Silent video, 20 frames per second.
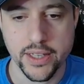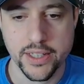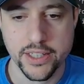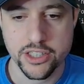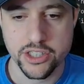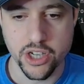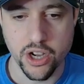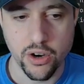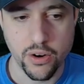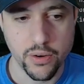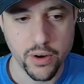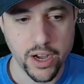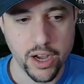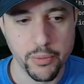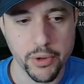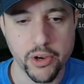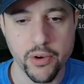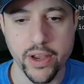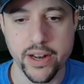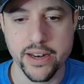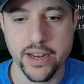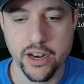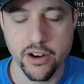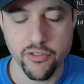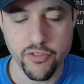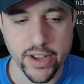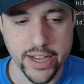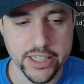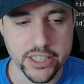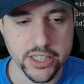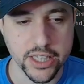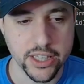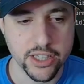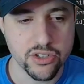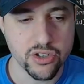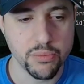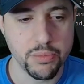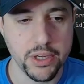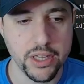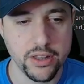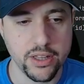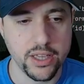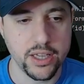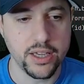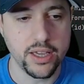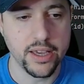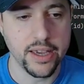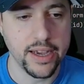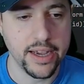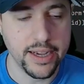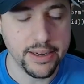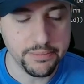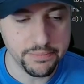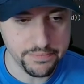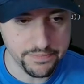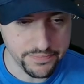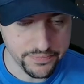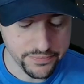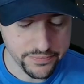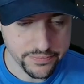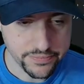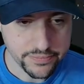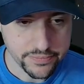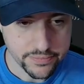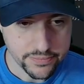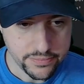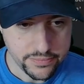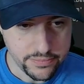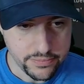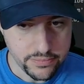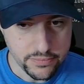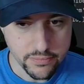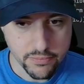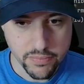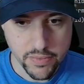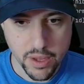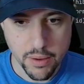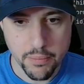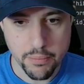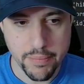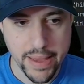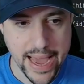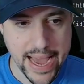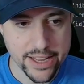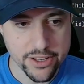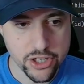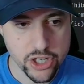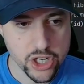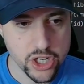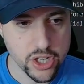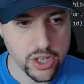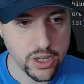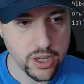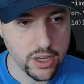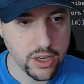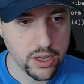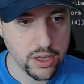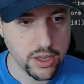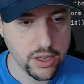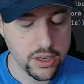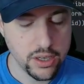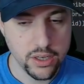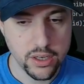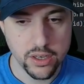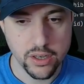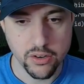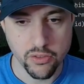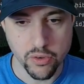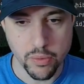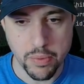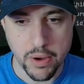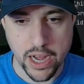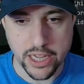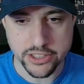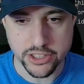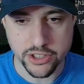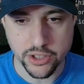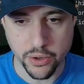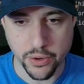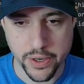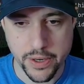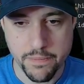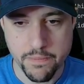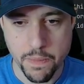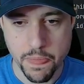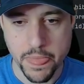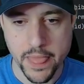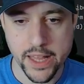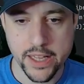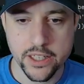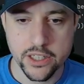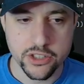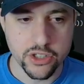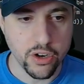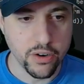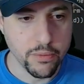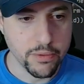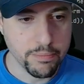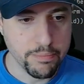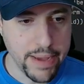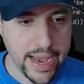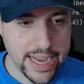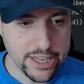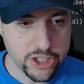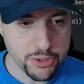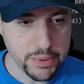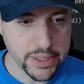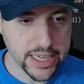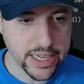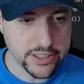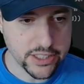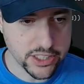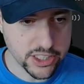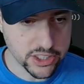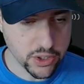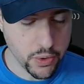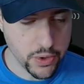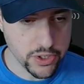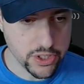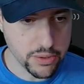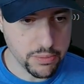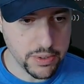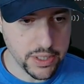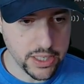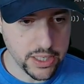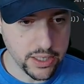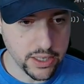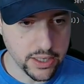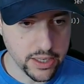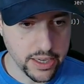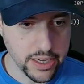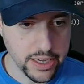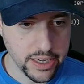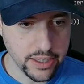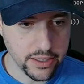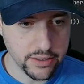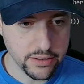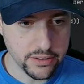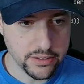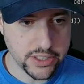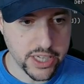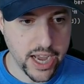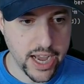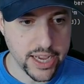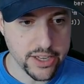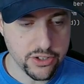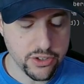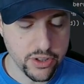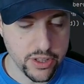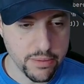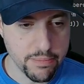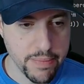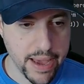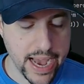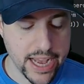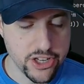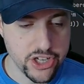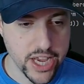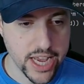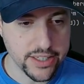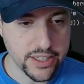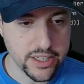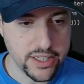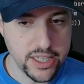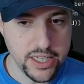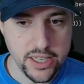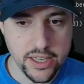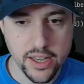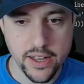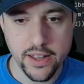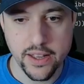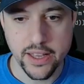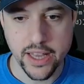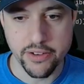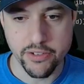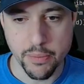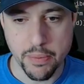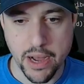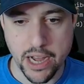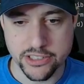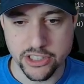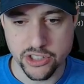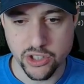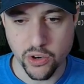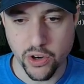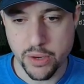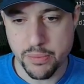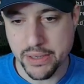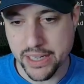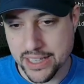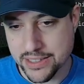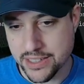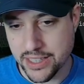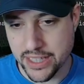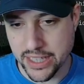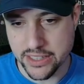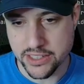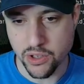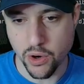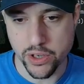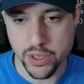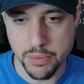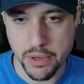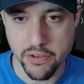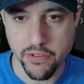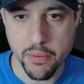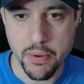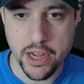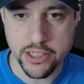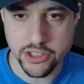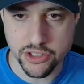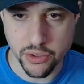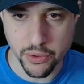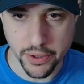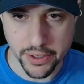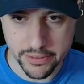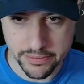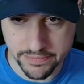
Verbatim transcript: So uh, we create an interface, and this will be the um, match repository. So match because it's going to be uh, tied to the match entity, and repository because it is going to be a repository.